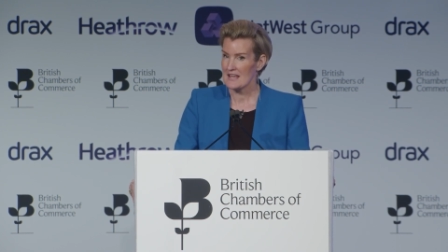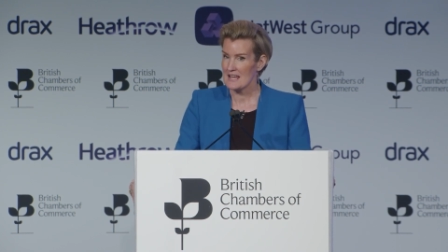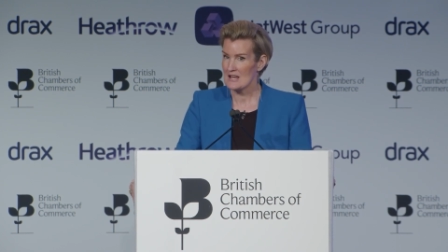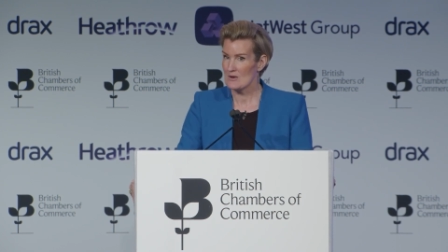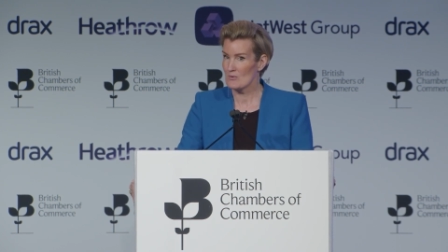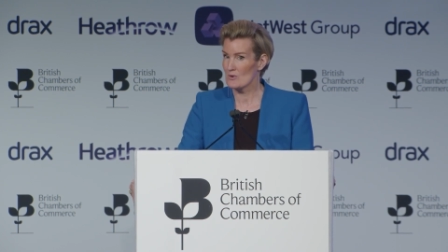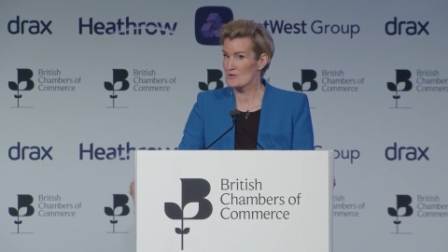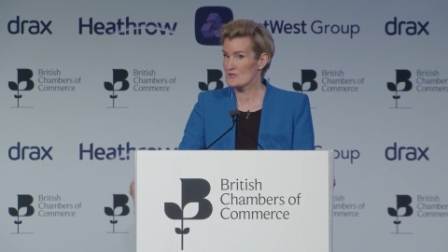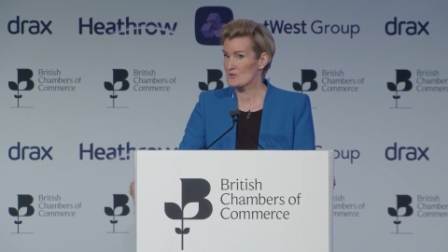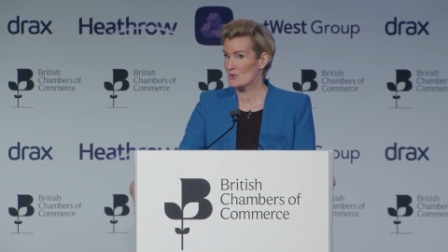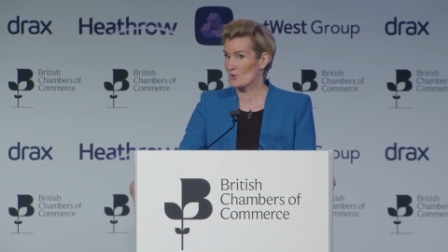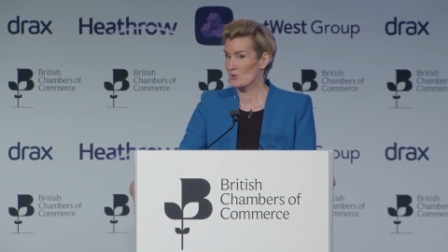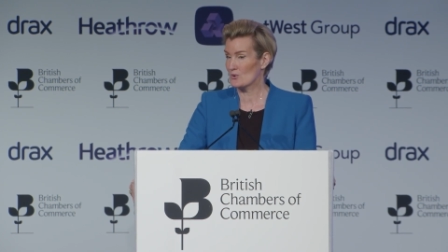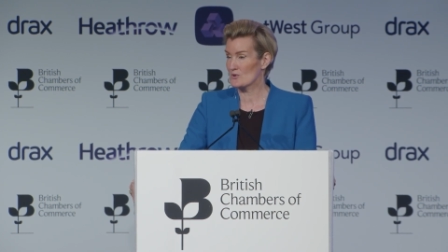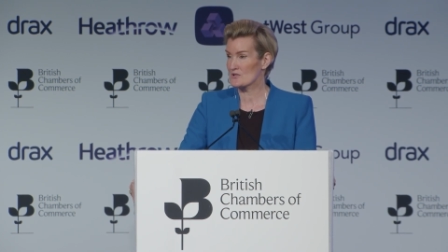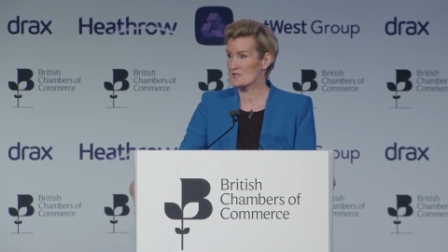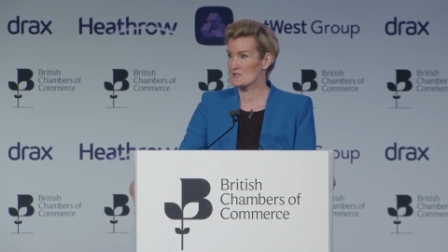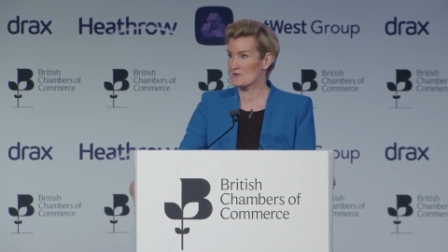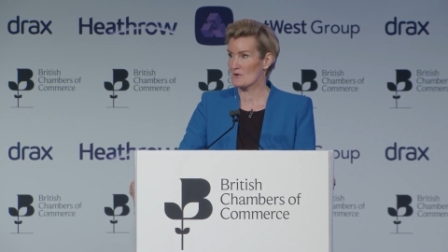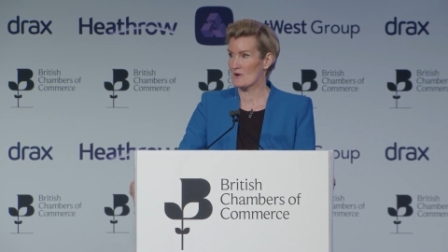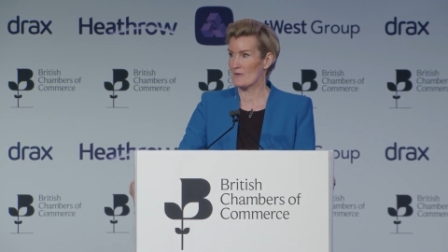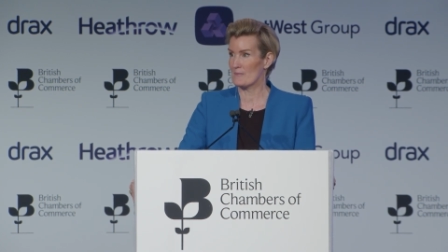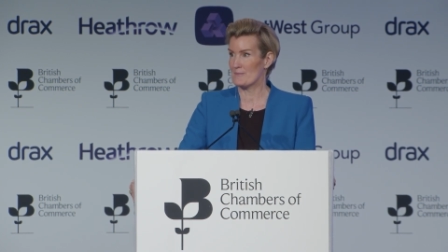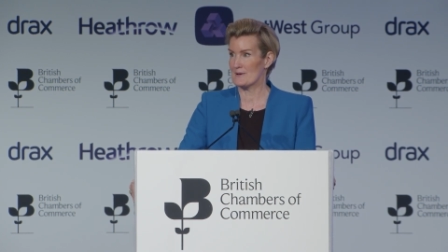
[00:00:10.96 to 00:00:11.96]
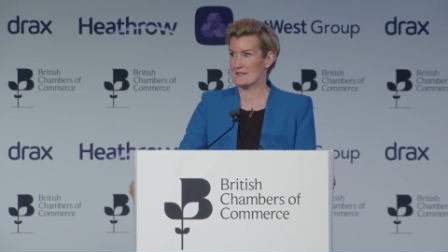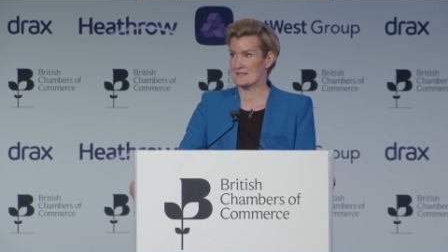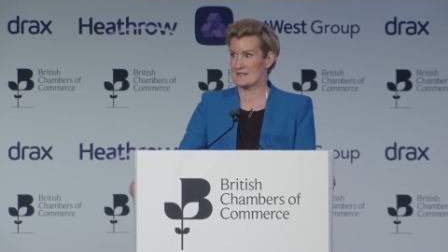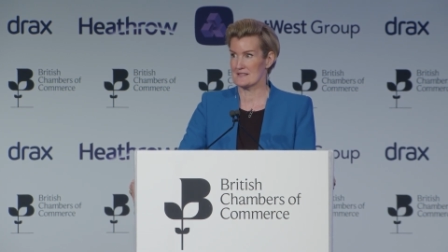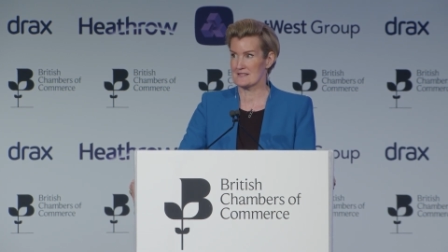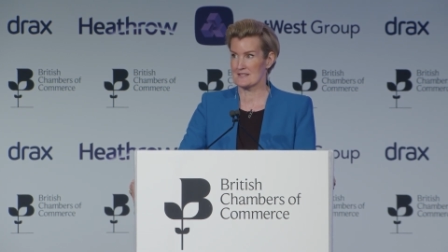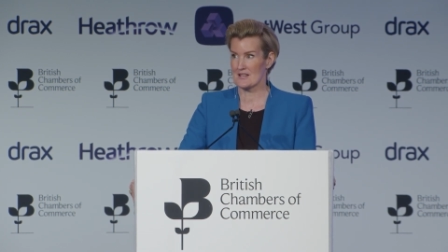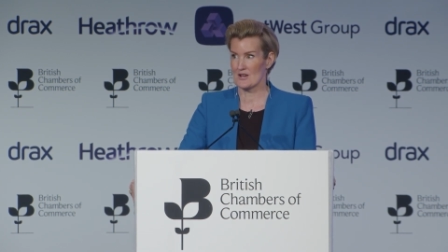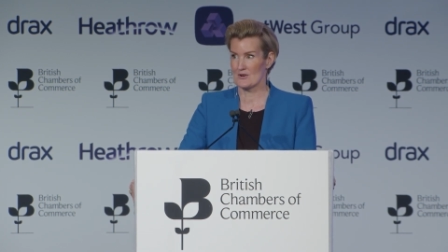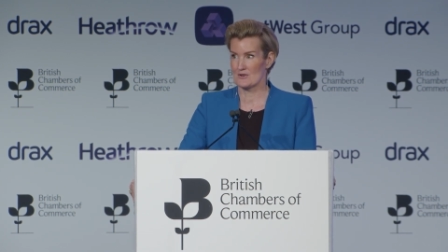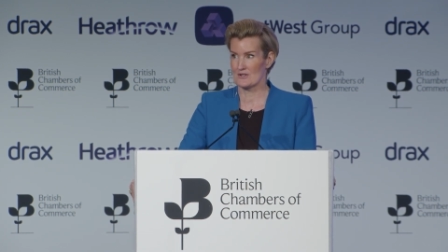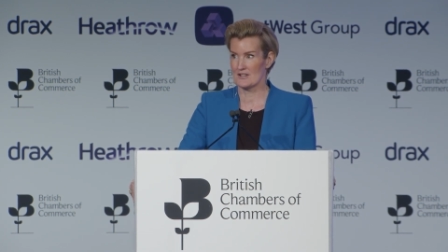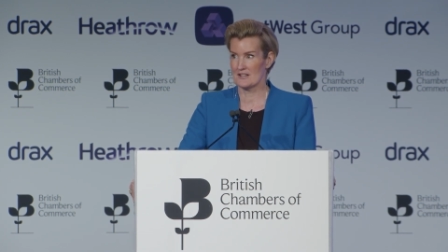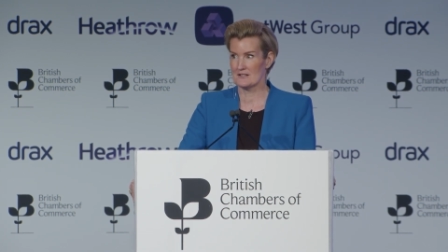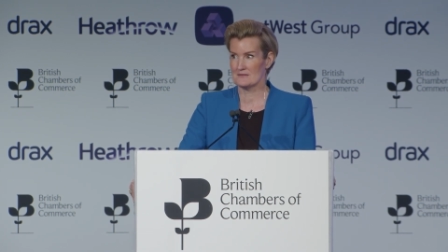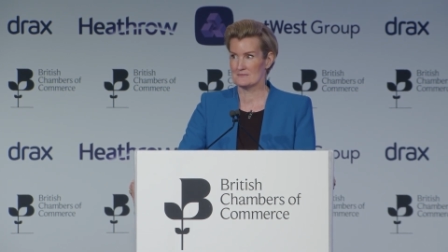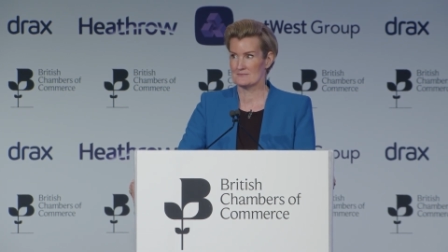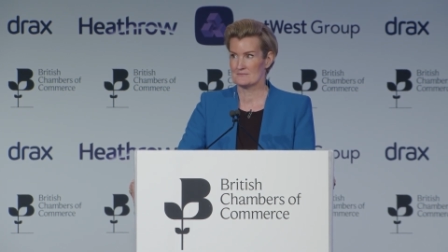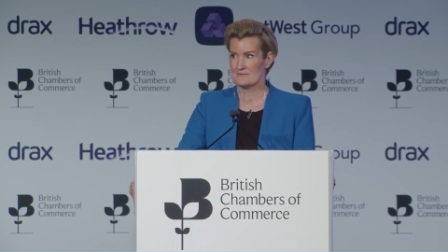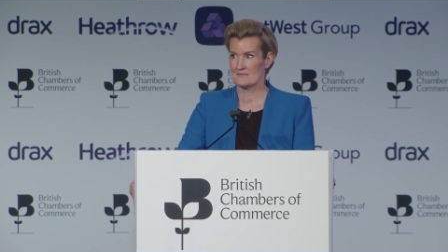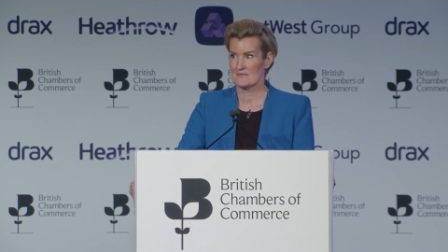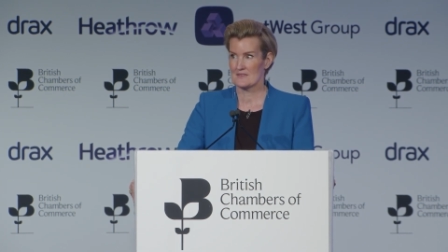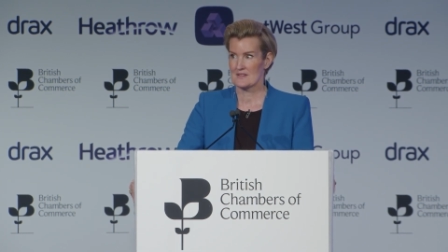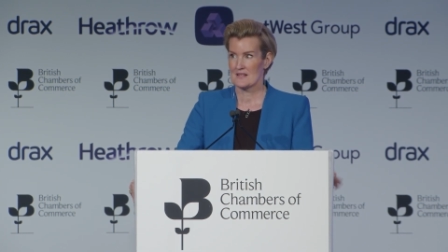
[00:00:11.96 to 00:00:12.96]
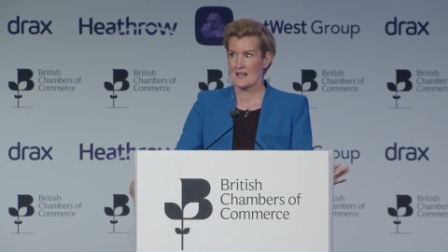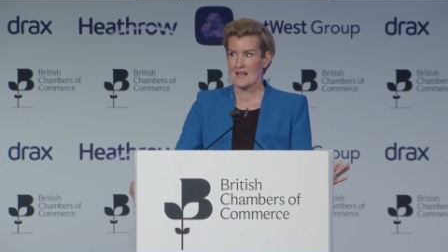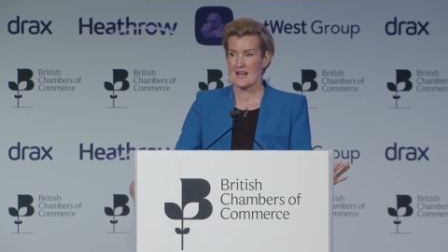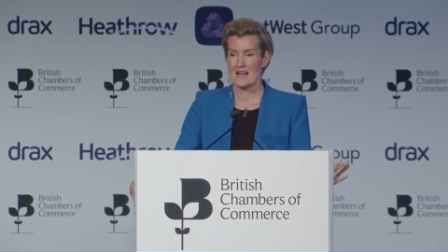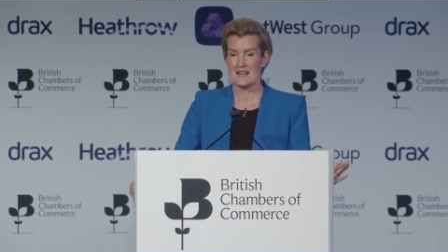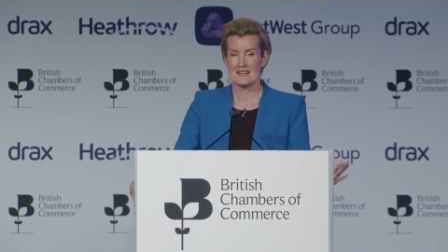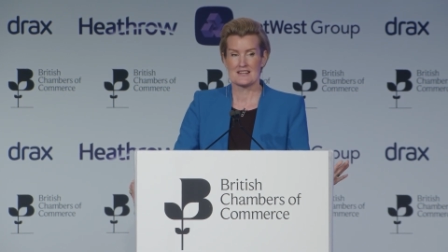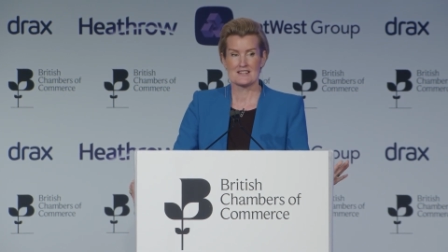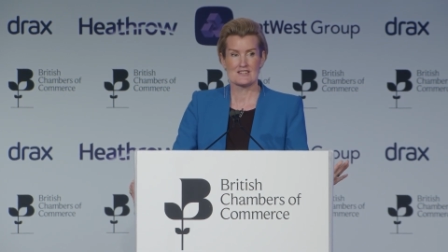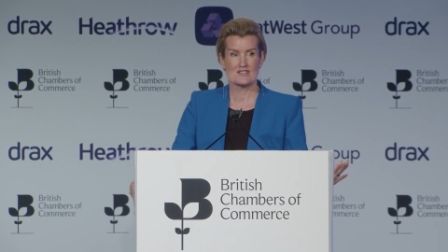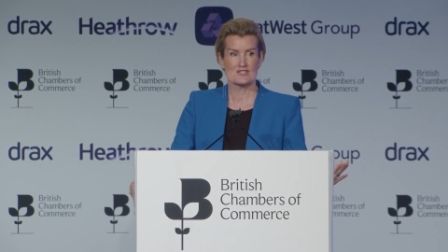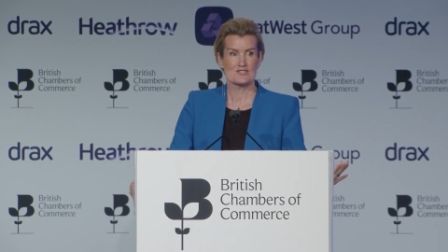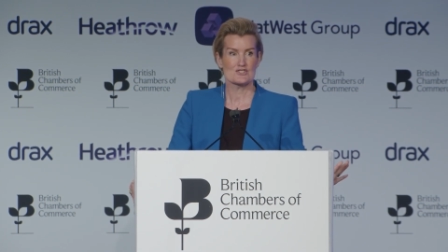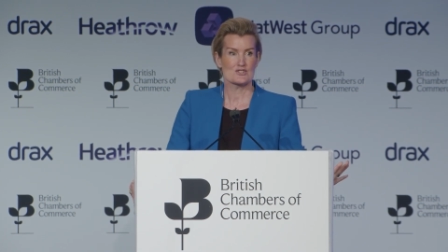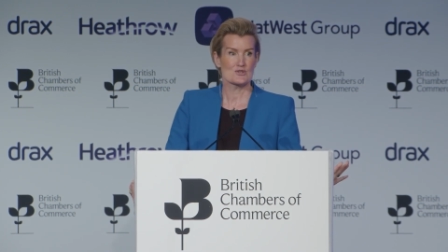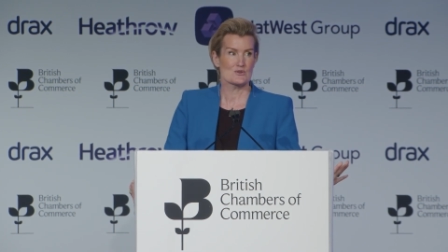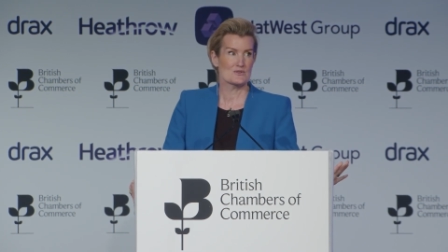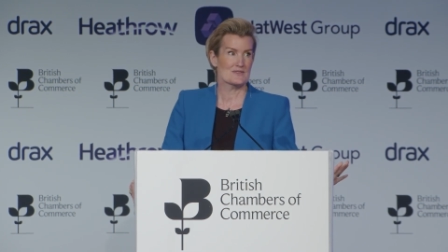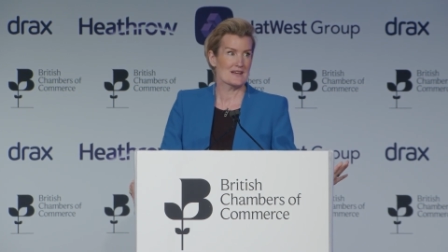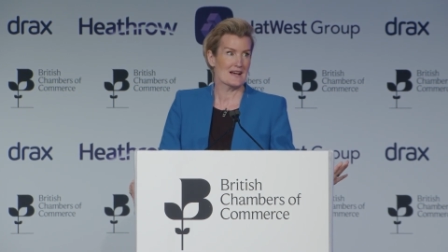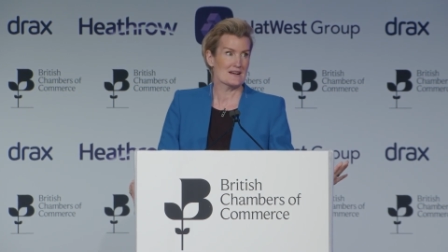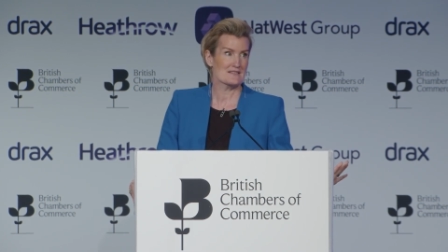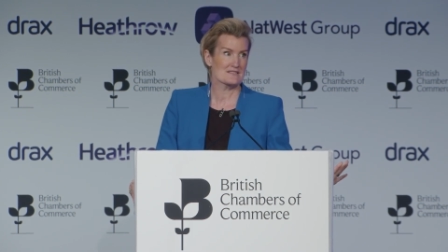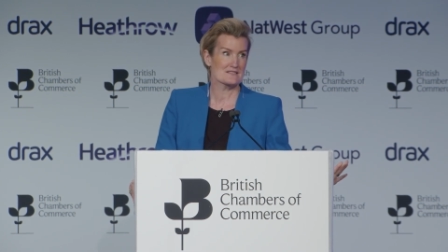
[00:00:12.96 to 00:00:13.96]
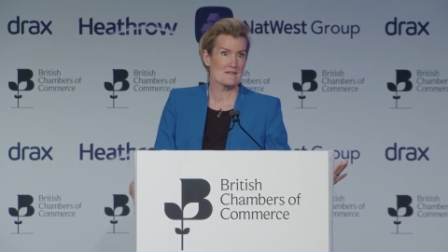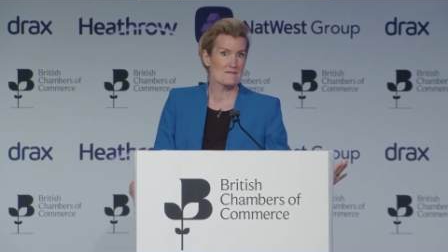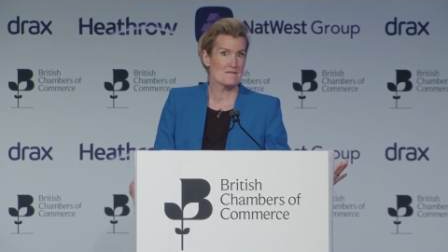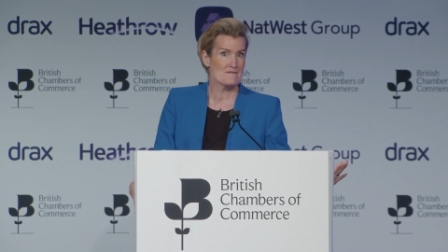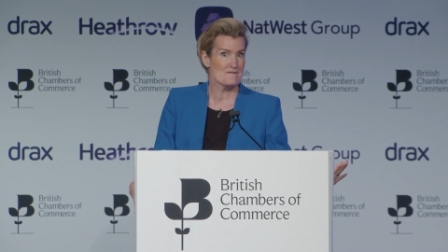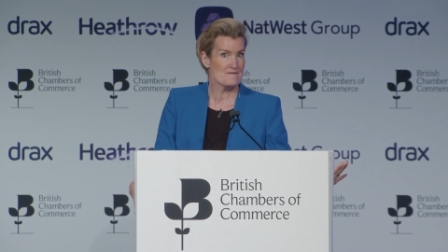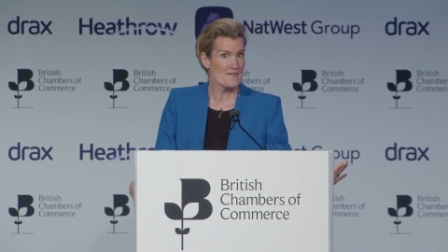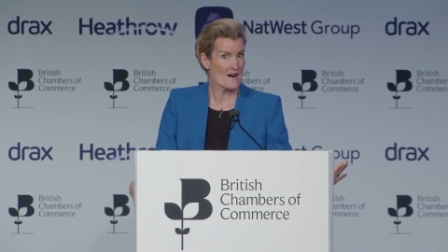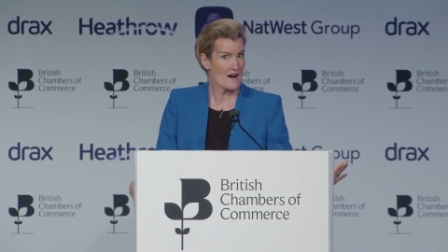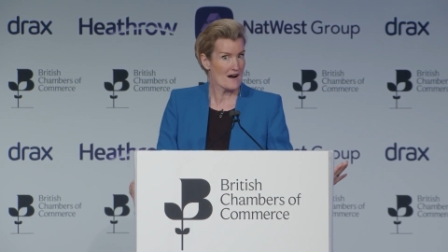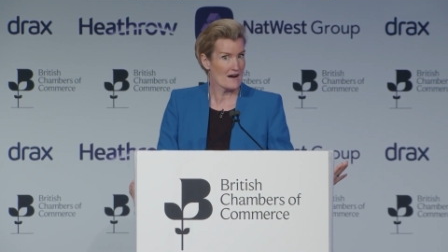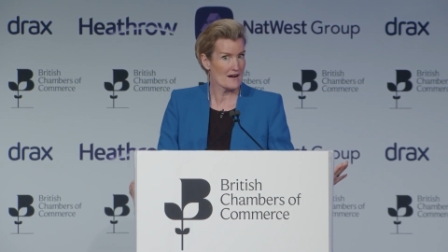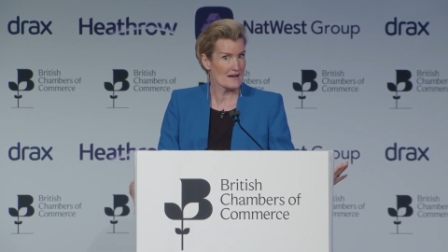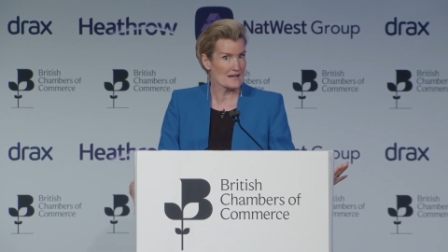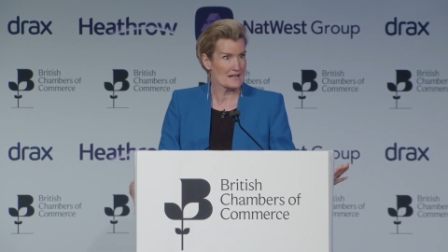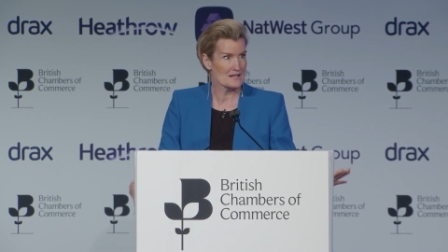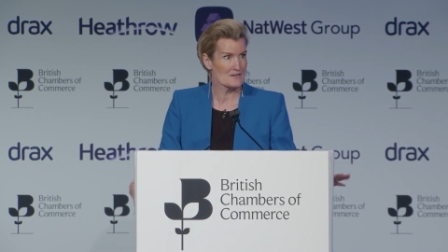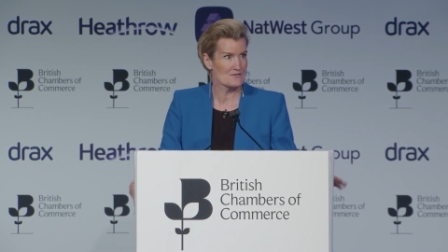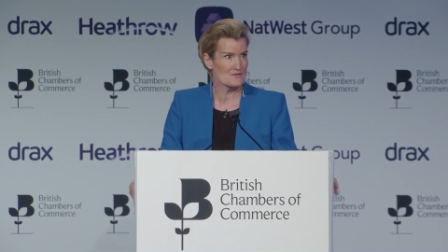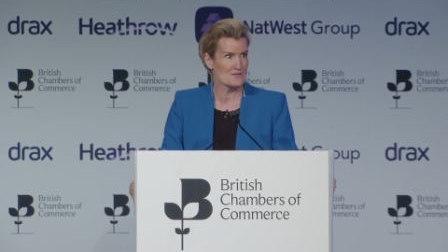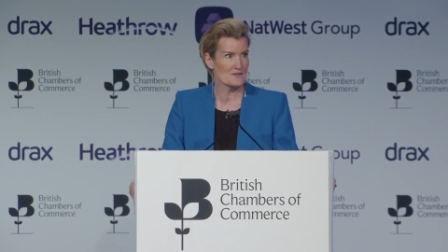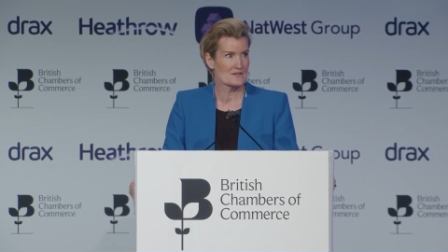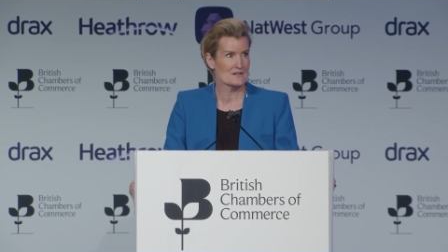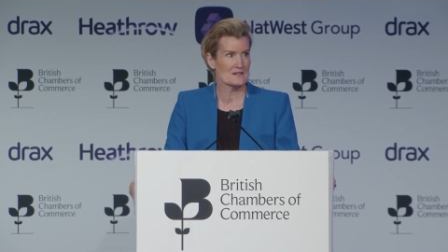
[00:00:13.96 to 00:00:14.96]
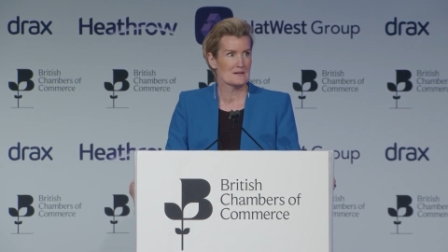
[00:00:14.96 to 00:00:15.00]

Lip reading: he was also a business owner and in 2005